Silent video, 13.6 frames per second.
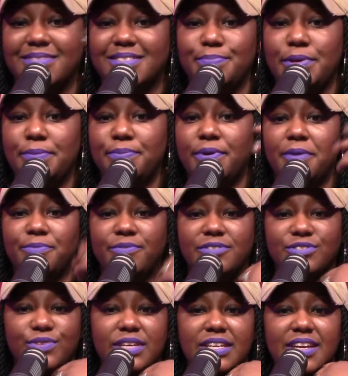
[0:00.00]
People, I'm
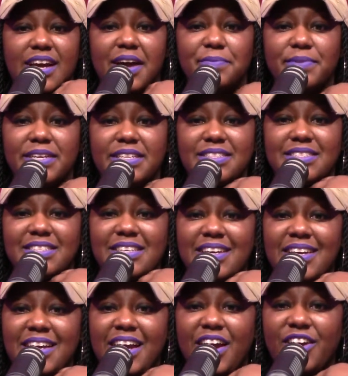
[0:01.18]
just reading comments.
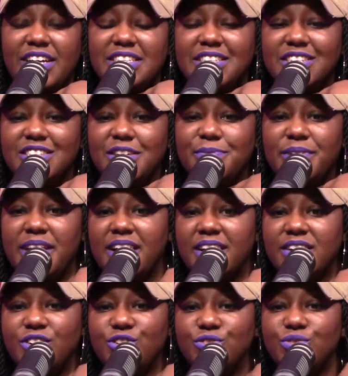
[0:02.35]
All right, so some of
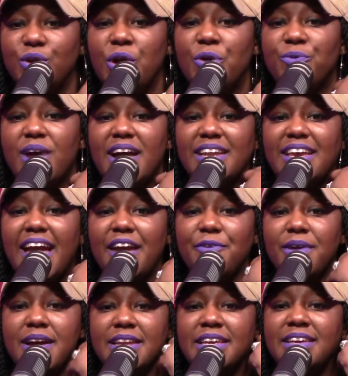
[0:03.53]
y'all, who's Ronnie? Hey,
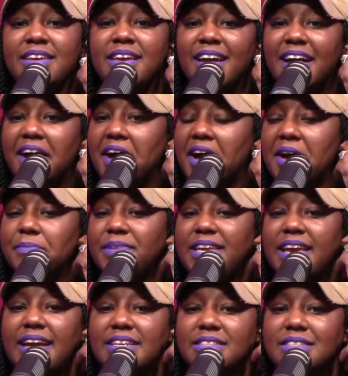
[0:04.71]
Ronnie.
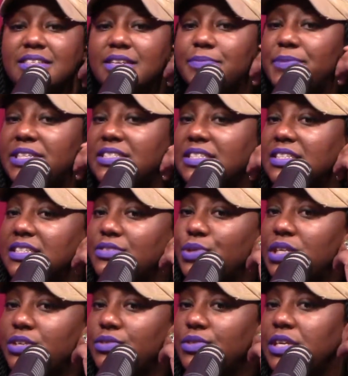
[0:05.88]
Yes, Kamisha, we
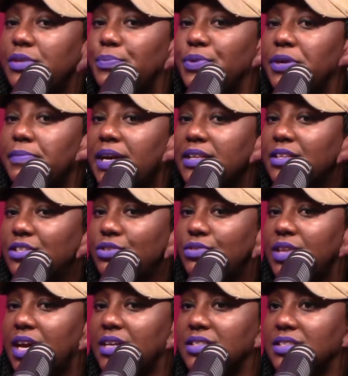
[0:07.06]
do need to bring back the
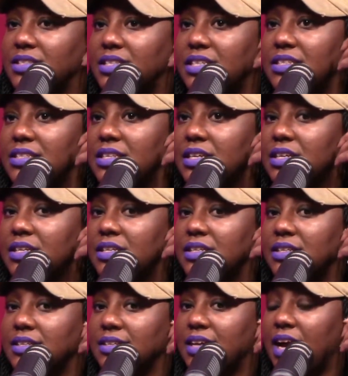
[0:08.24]
2006
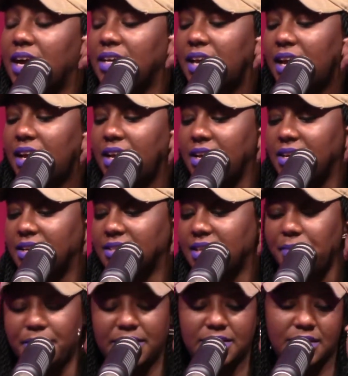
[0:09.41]
Kanye because I
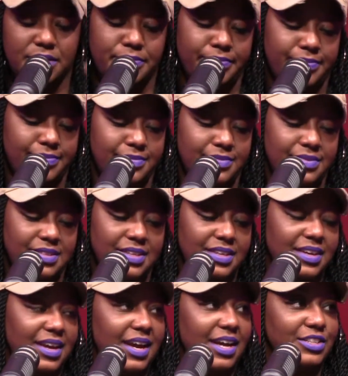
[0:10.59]
miss him.
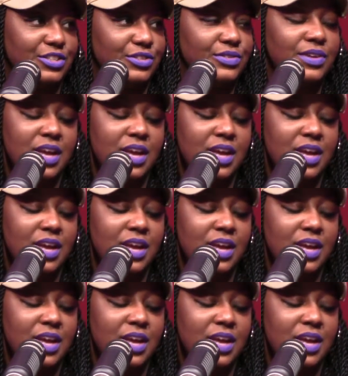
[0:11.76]
I do.